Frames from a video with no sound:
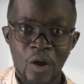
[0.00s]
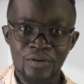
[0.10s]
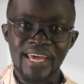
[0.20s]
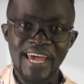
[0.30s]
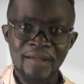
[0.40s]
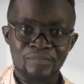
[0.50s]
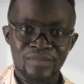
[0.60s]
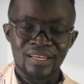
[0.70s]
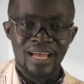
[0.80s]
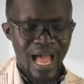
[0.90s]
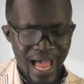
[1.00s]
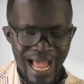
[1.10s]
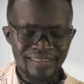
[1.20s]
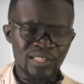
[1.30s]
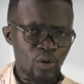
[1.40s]
Okay,
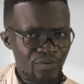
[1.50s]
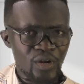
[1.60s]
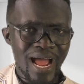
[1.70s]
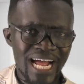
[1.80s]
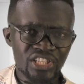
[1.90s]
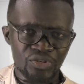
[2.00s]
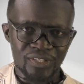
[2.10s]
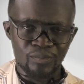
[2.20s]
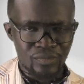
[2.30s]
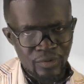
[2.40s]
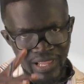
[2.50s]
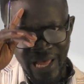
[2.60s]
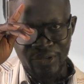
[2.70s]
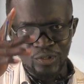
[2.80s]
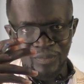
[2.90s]
I think so. Friend of Andrews, but
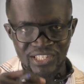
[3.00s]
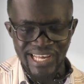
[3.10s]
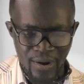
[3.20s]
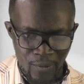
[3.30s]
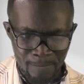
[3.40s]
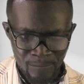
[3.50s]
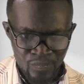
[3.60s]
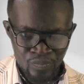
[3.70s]
Andrews Michelle.